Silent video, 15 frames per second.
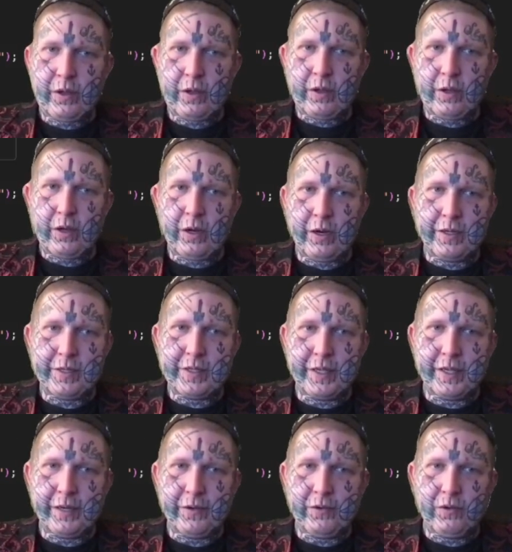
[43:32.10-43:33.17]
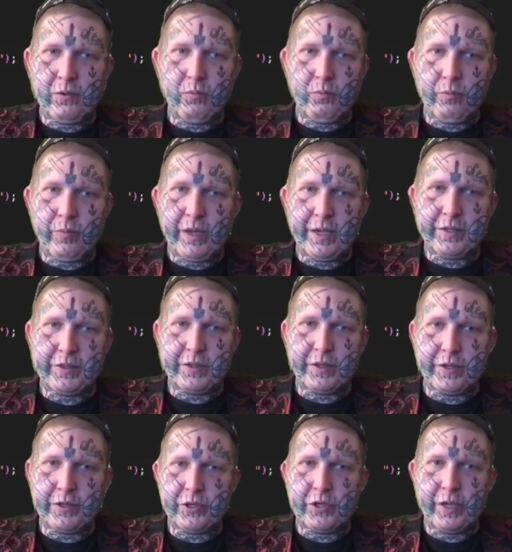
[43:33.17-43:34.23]
content,
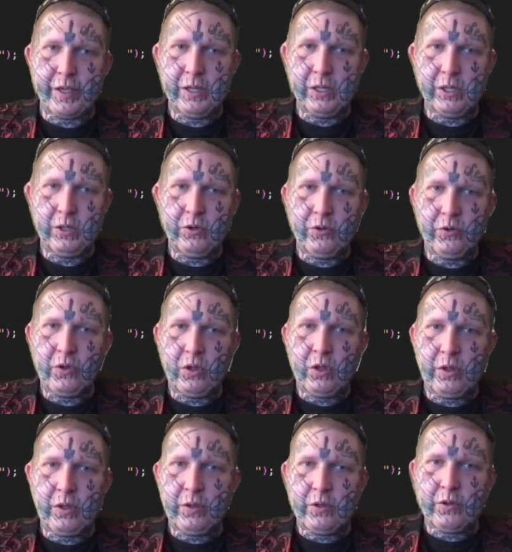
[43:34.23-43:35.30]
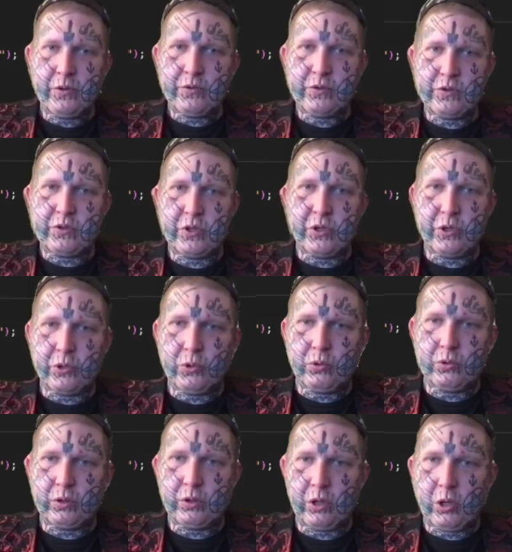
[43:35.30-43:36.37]
message,
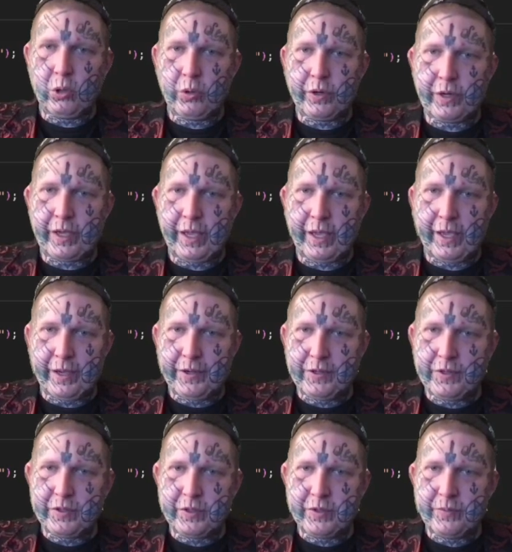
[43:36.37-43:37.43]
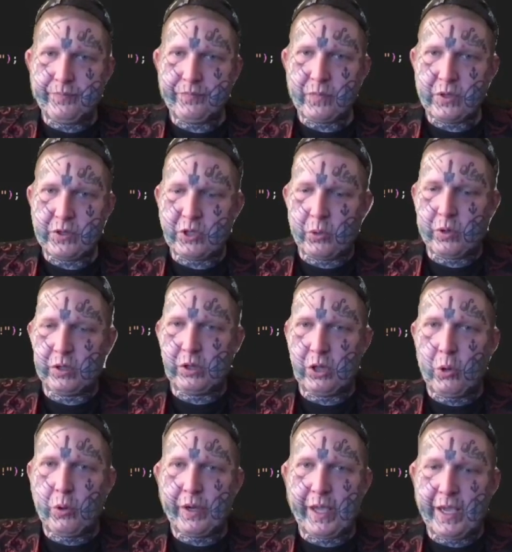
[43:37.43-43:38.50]
to lowercase. So we're
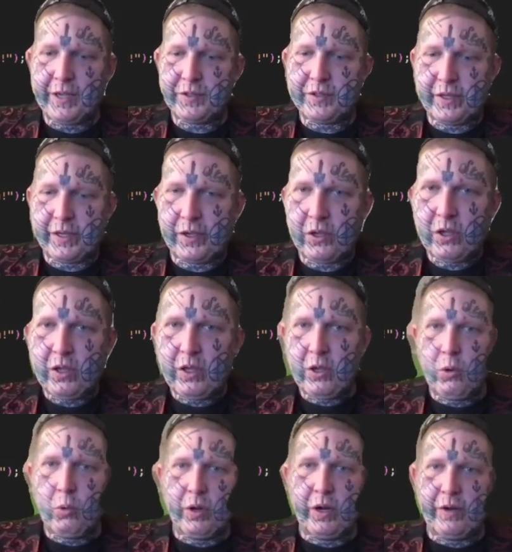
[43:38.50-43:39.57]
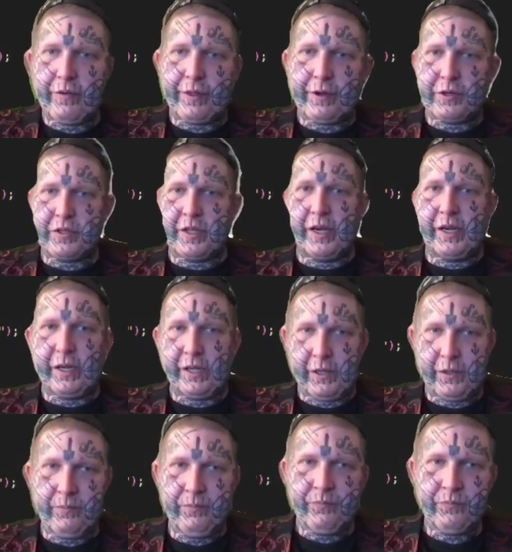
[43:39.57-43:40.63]
lowercasing whatever they're
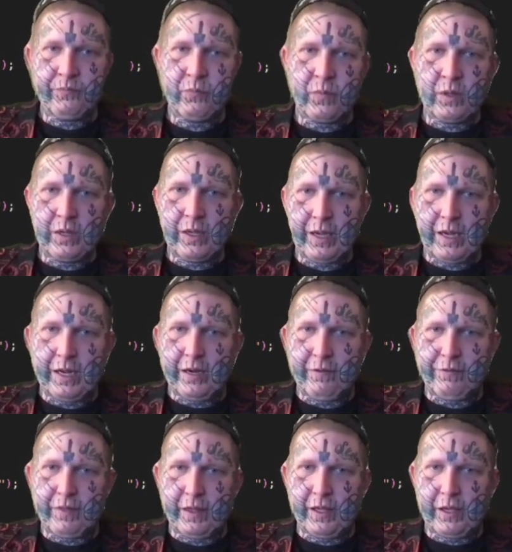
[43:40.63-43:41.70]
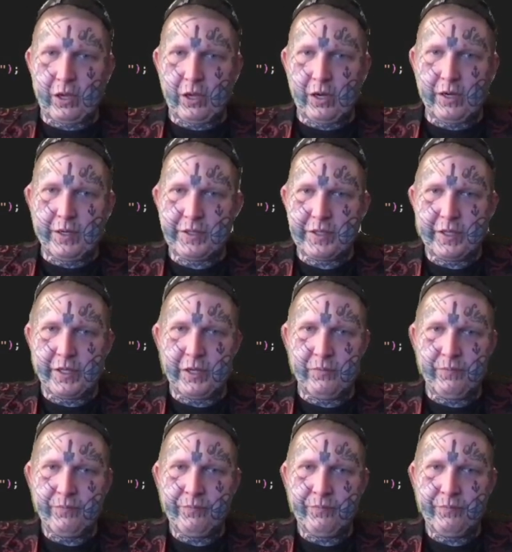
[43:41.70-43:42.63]
sending. And if the content